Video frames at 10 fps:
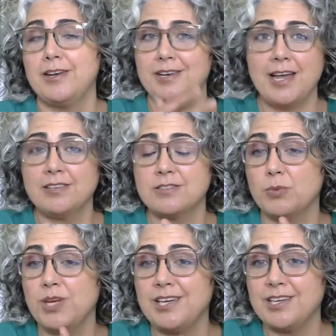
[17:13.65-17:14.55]
Next
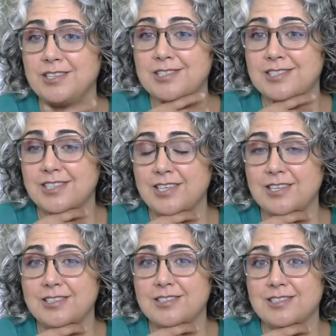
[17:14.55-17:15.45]
week is
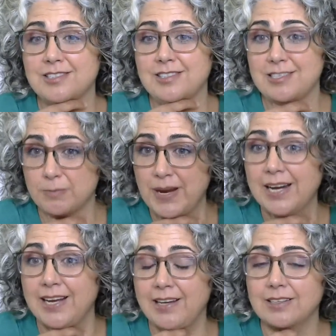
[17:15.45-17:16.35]

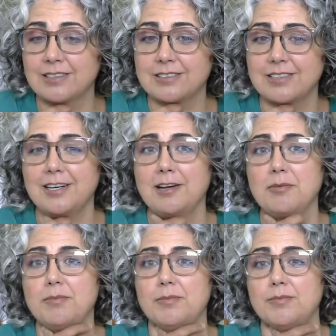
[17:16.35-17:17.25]
Hispanic,
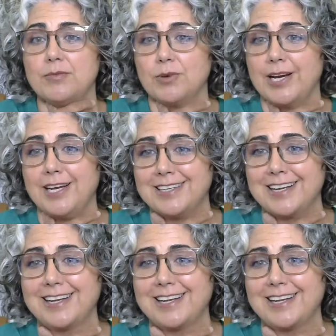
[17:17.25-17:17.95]
right?